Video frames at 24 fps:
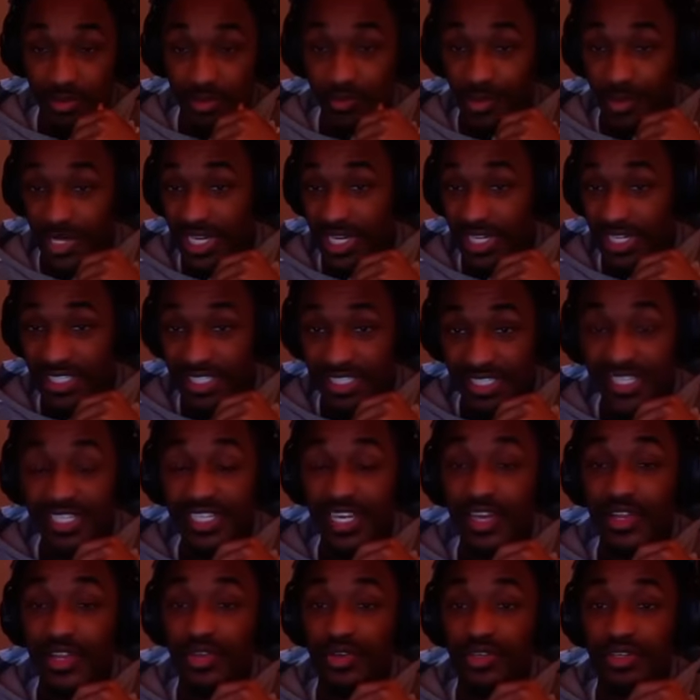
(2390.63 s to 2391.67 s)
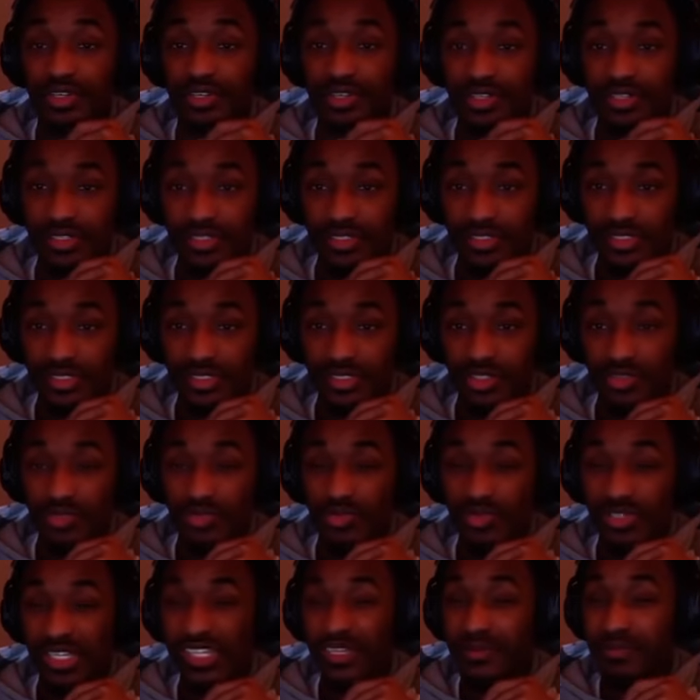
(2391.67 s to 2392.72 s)
start banding together to
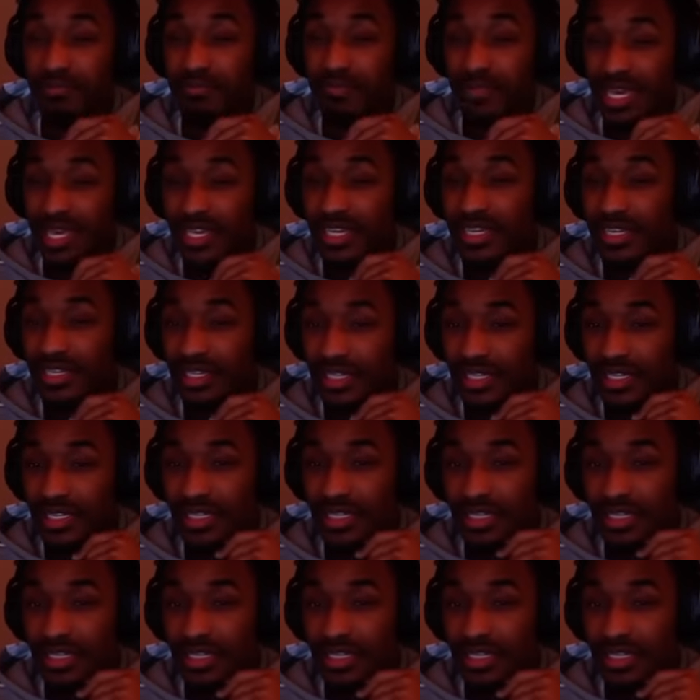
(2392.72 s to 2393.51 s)
really make